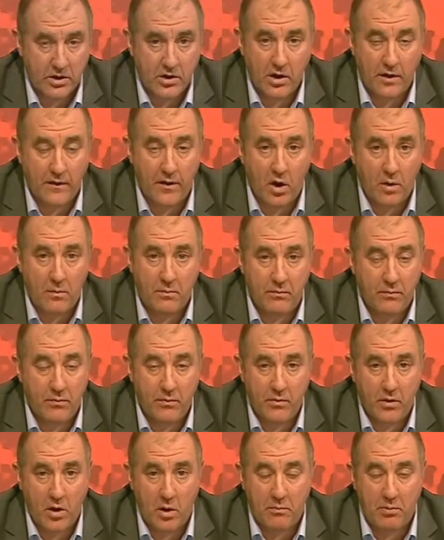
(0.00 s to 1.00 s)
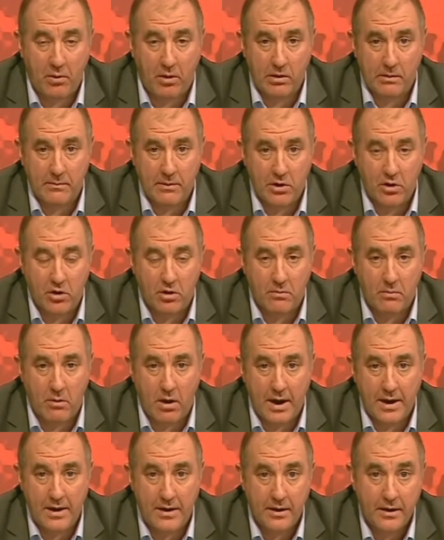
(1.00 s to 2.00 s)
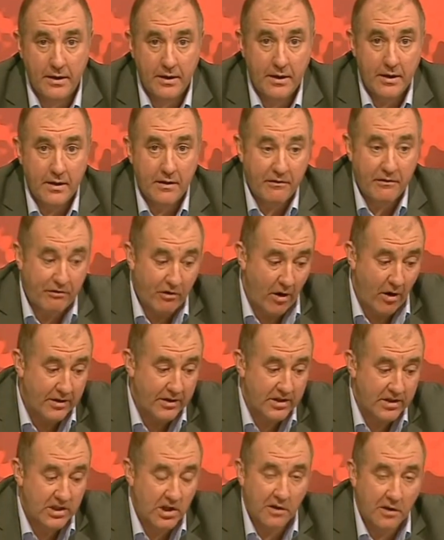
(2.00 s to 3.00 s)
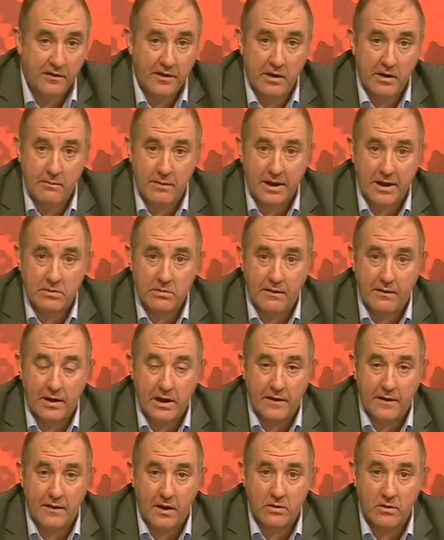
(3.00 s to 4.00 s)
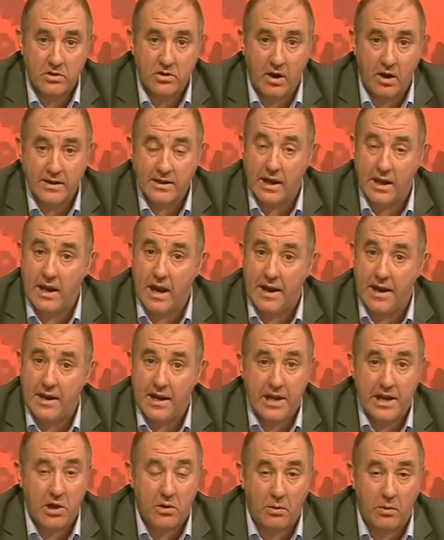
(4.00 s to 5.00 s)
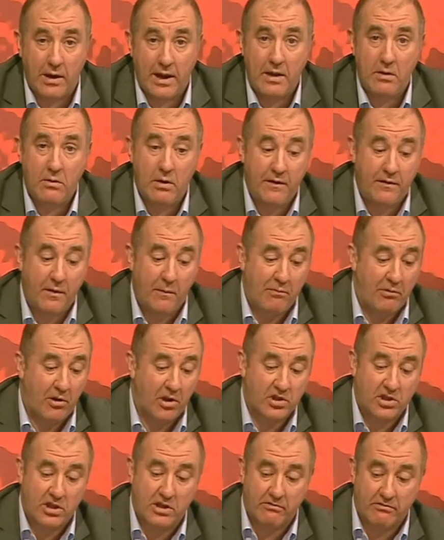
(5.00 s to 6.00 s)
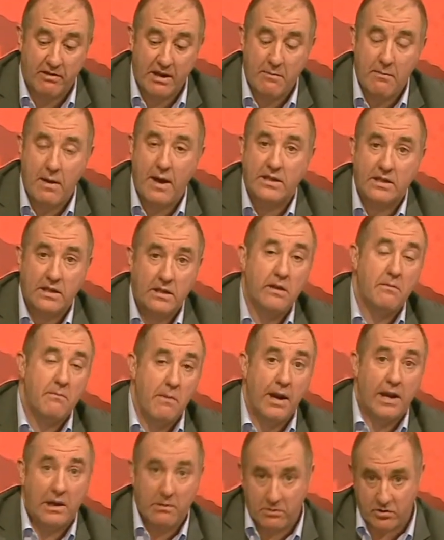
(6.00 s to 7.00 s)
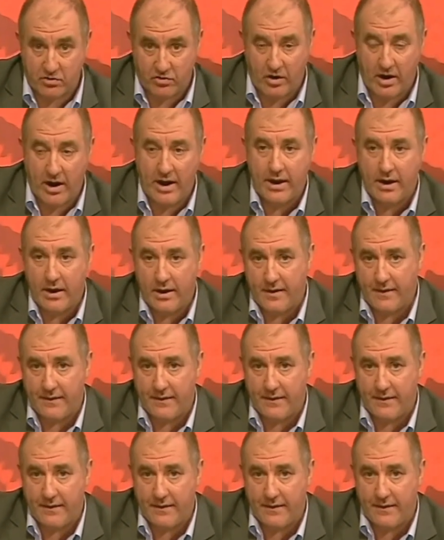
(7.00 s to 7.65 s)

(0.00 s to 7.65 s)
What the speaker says: you have no problem in your mind throwing yourself in the mix with any of those guys, and equally, if a Proksa rematch and the money was right,